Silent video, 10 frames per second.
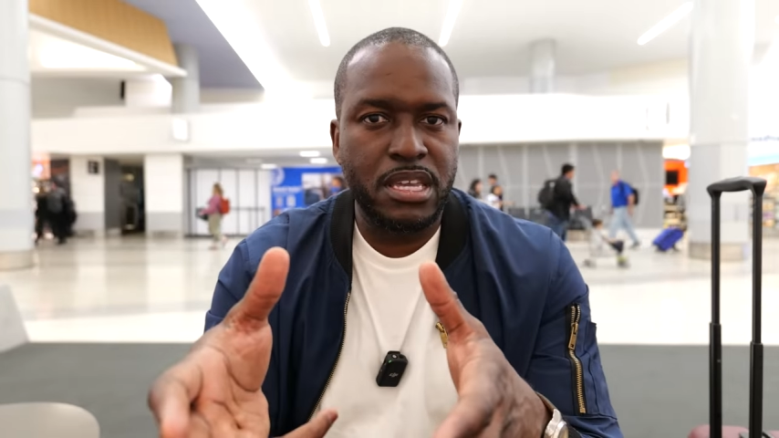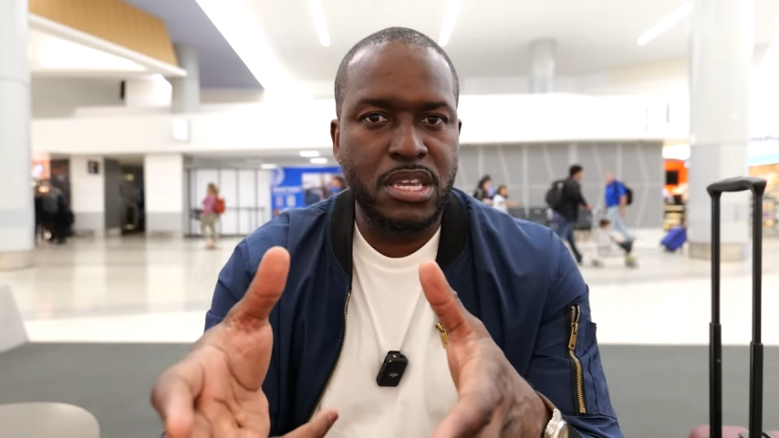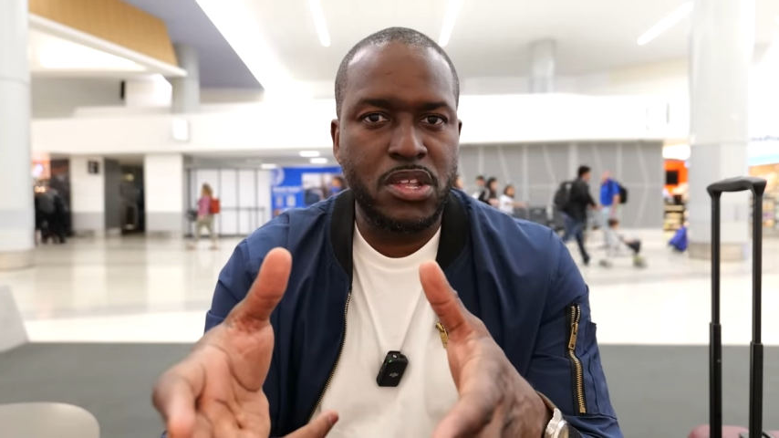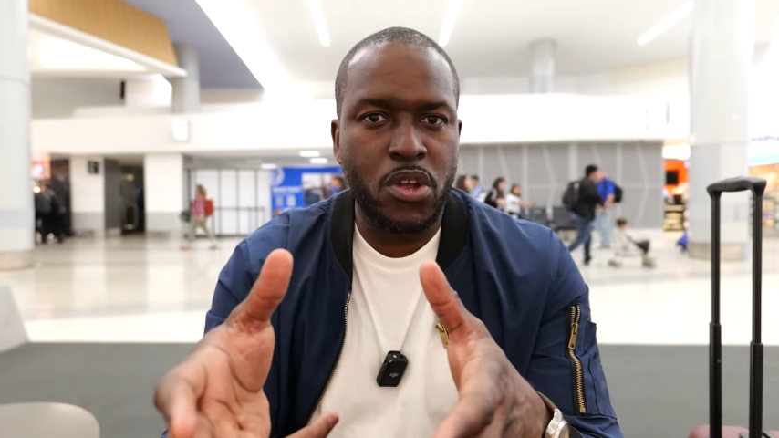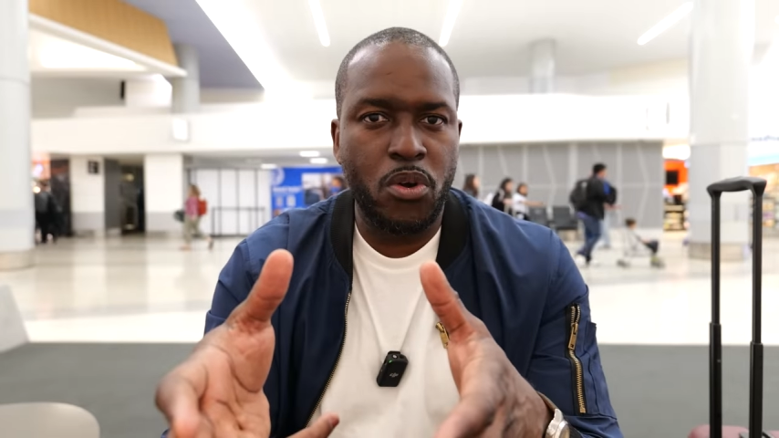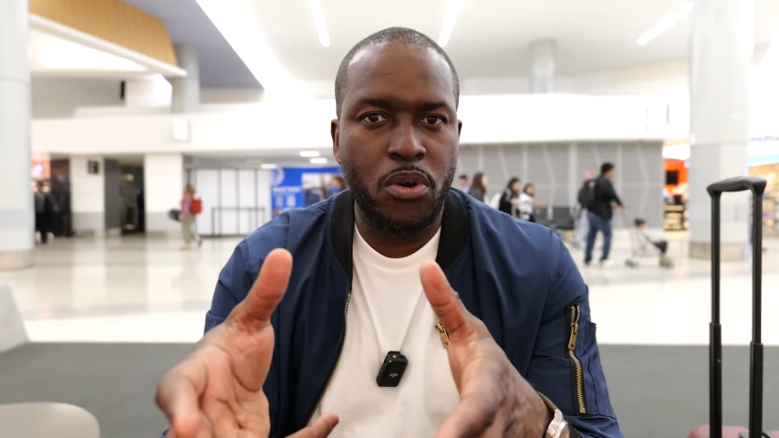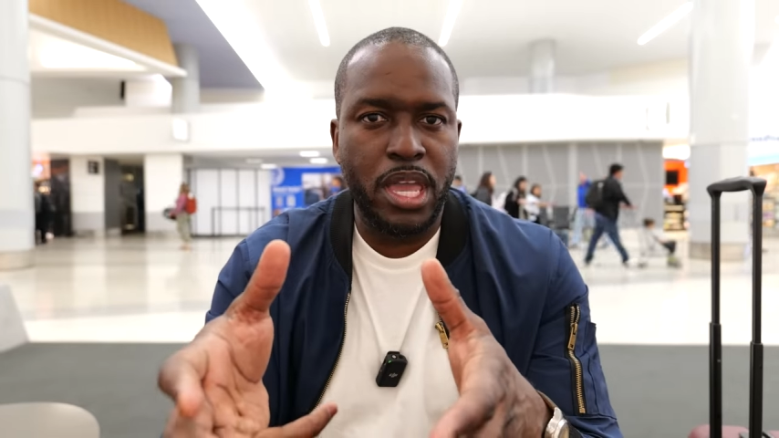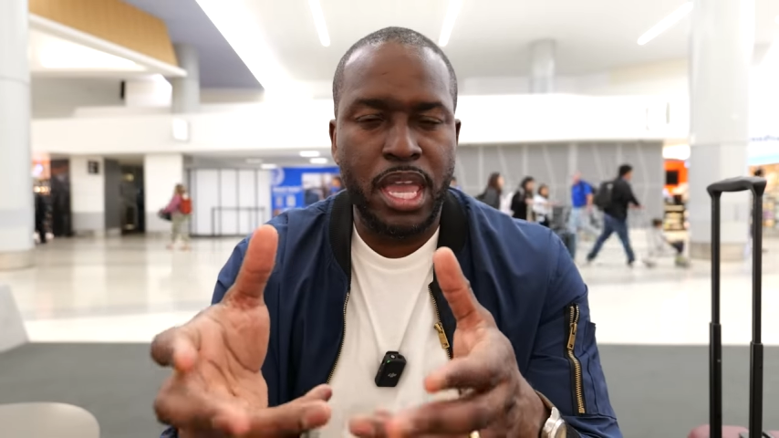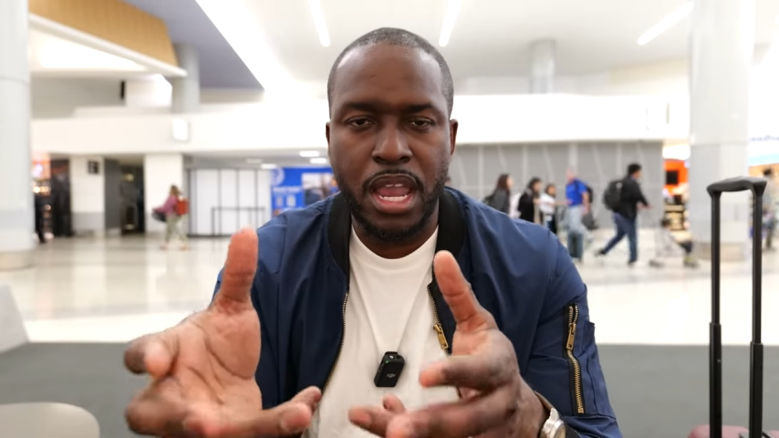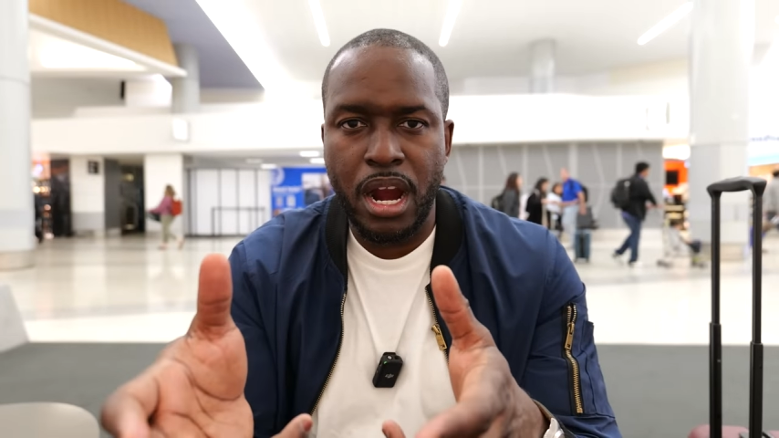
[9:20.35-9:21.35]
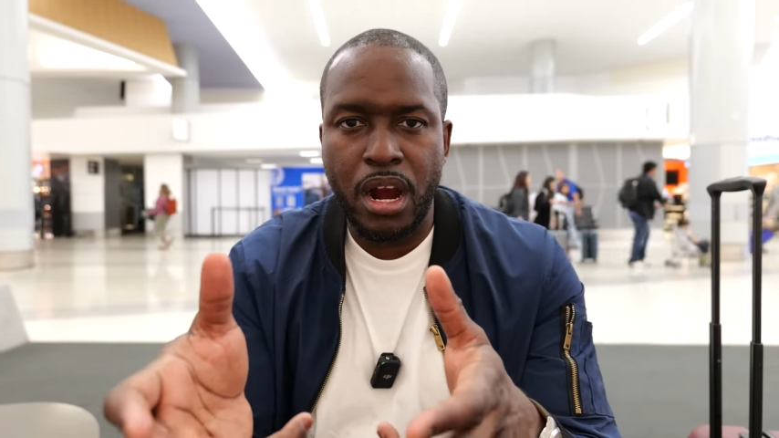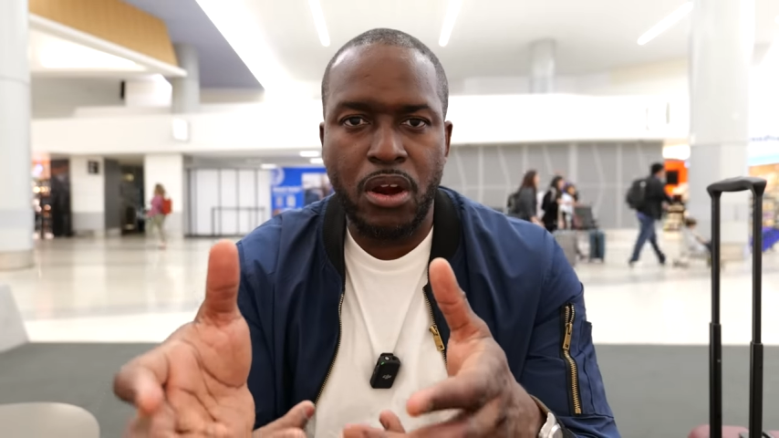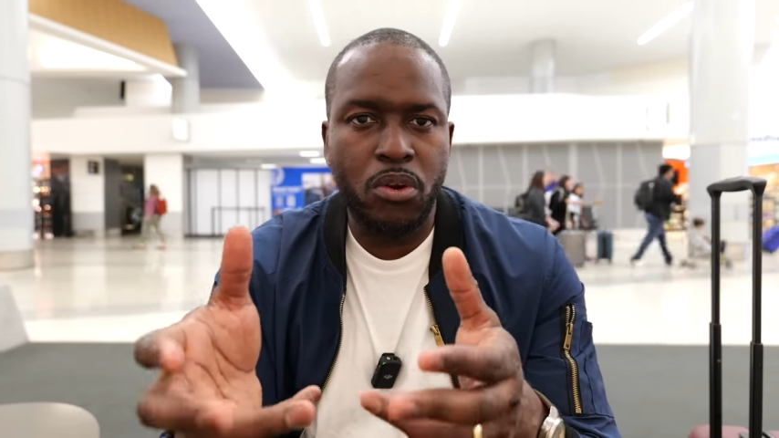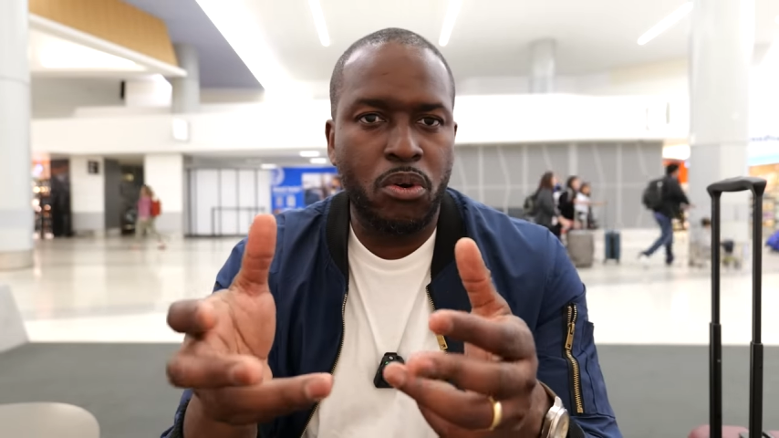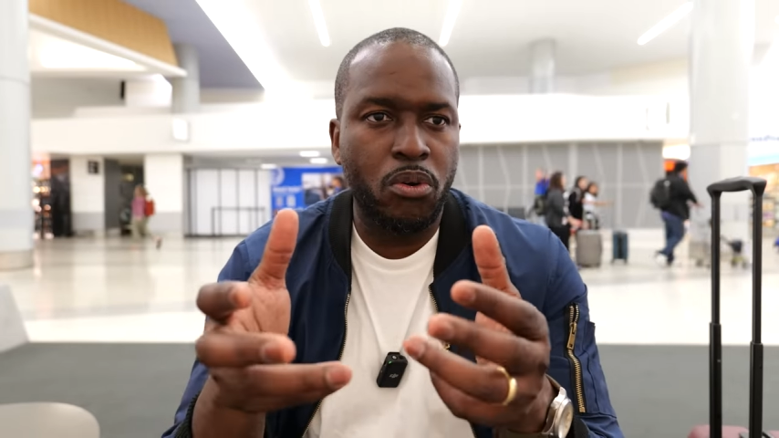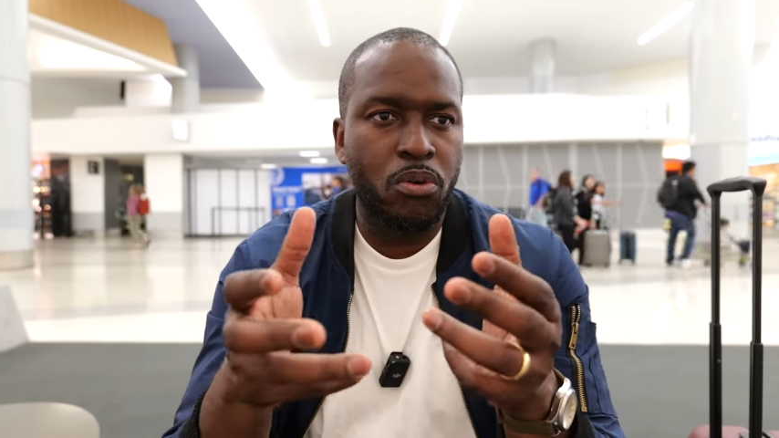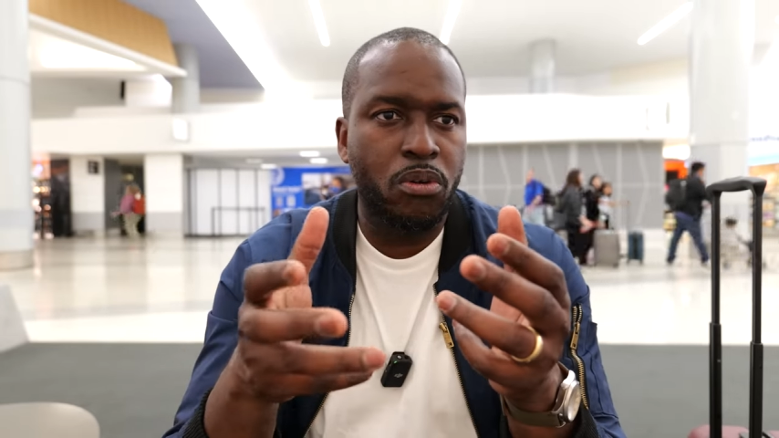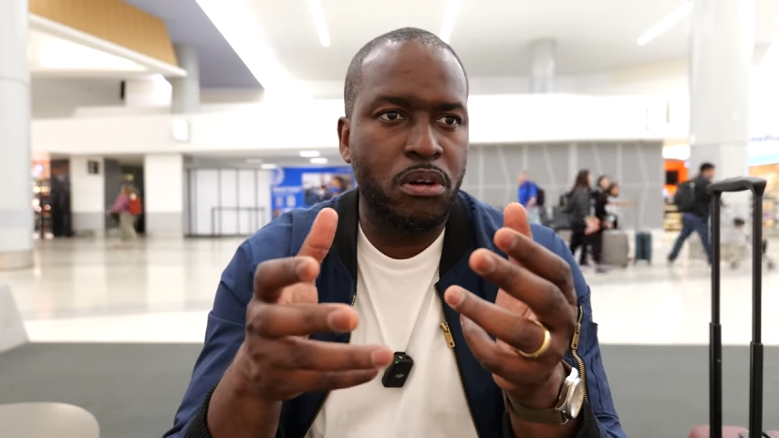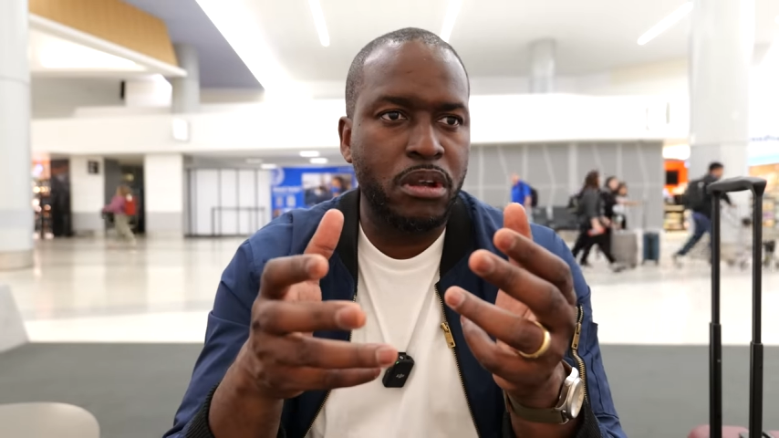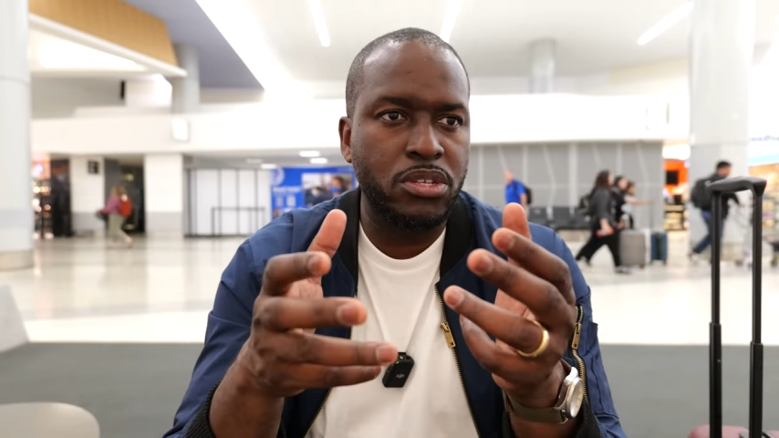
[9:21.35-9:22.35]
you know, AR
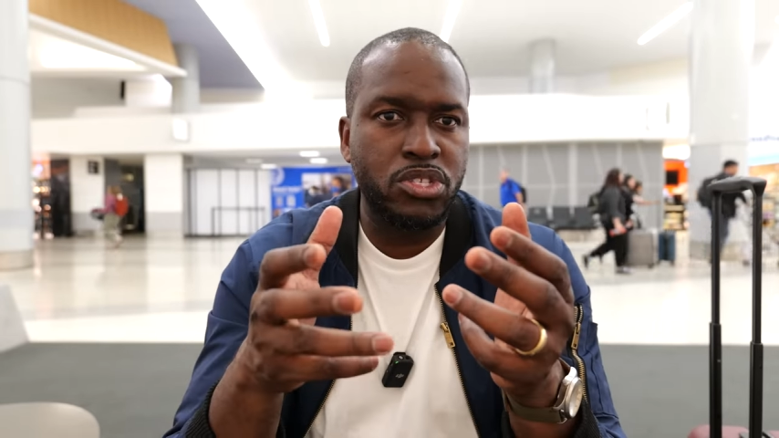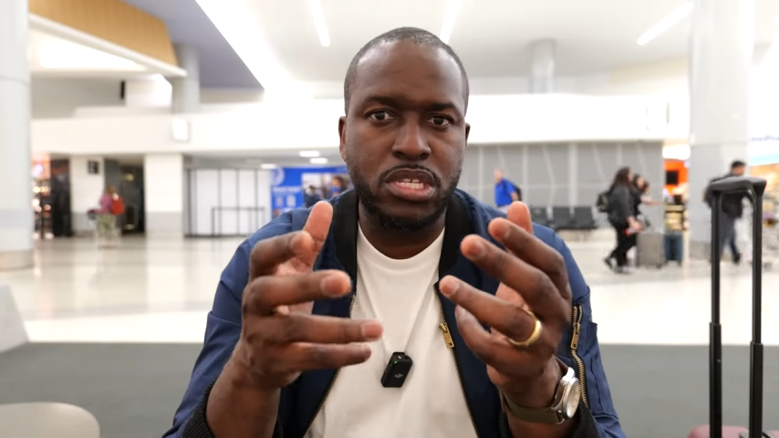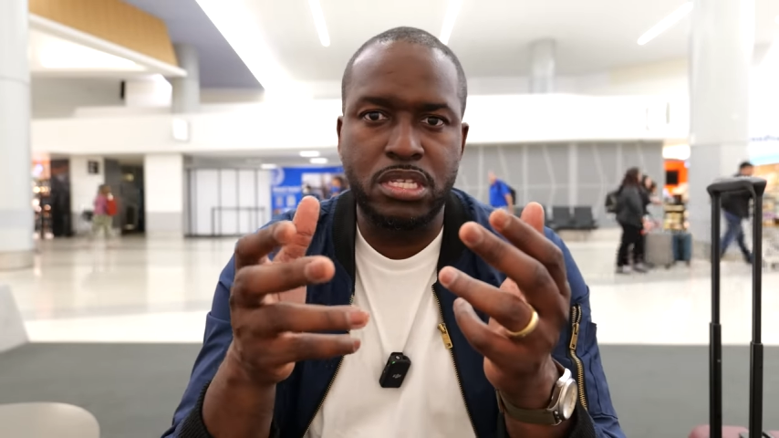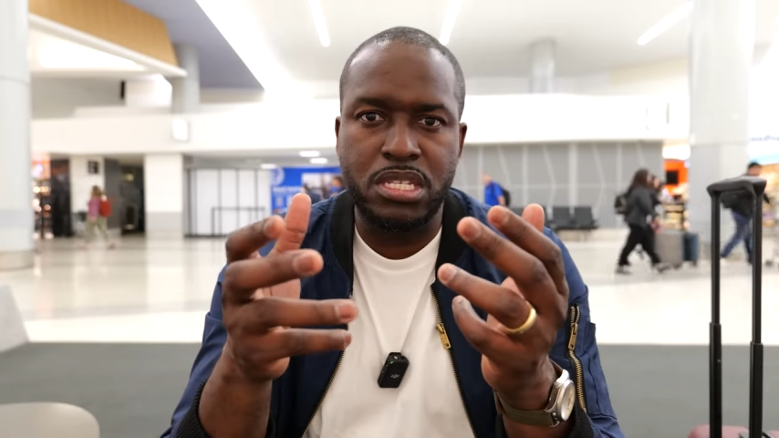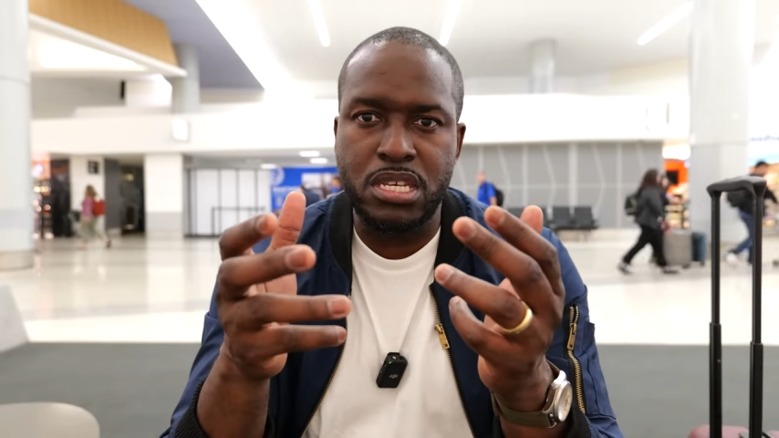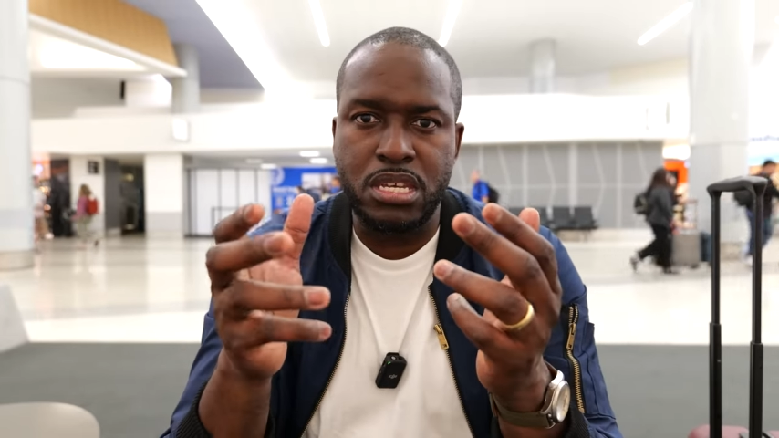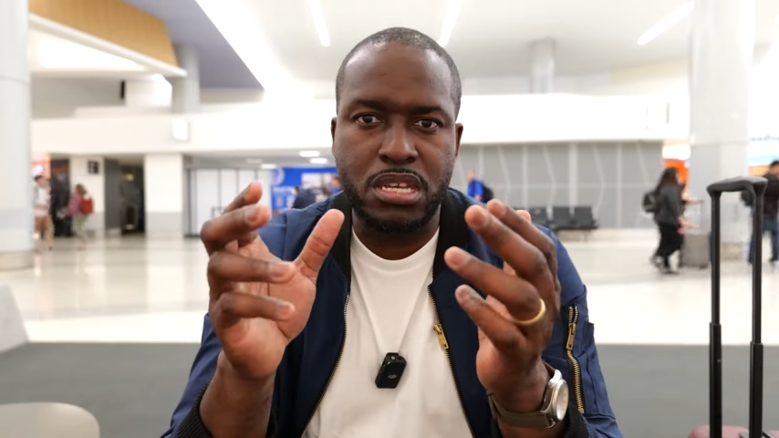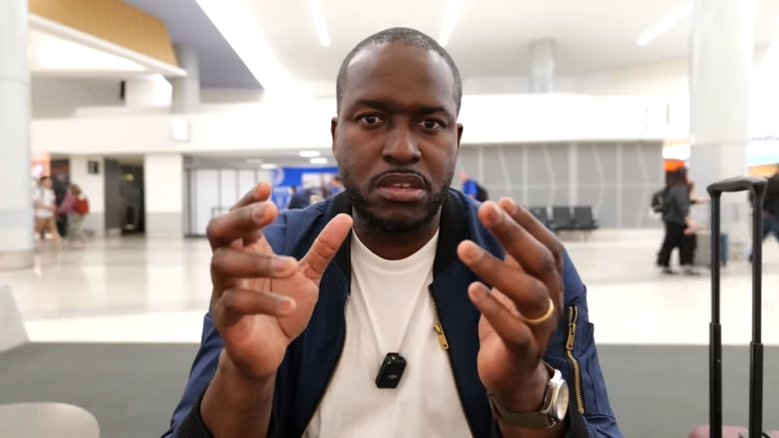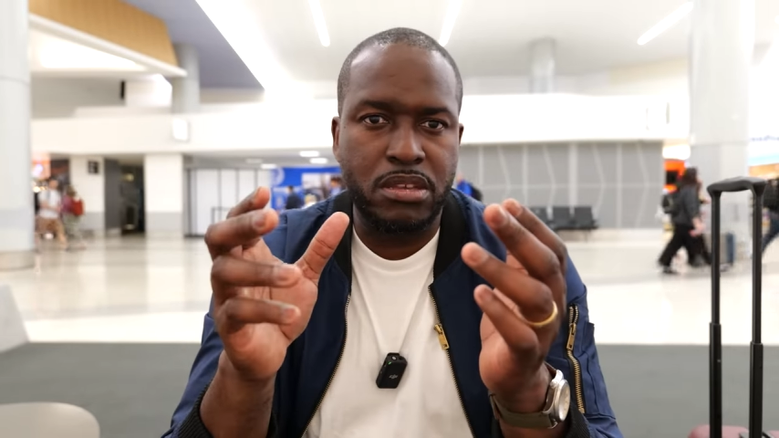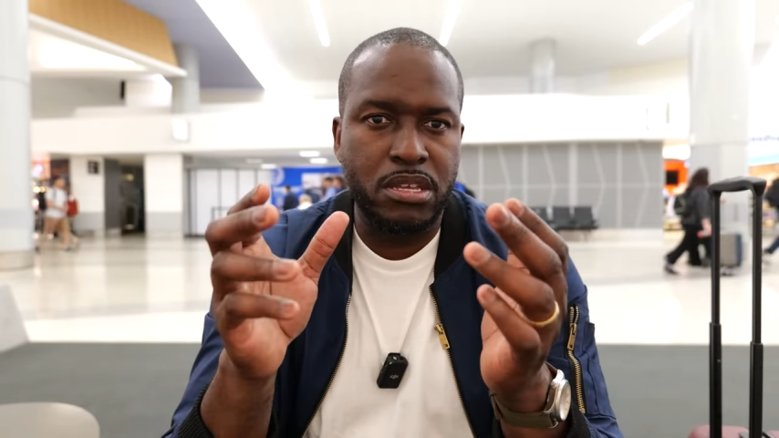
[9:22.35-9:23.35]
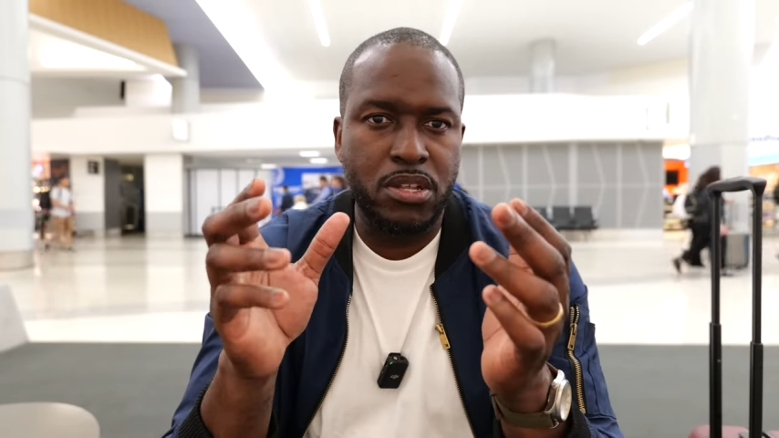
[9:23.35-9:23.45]
or cheesy,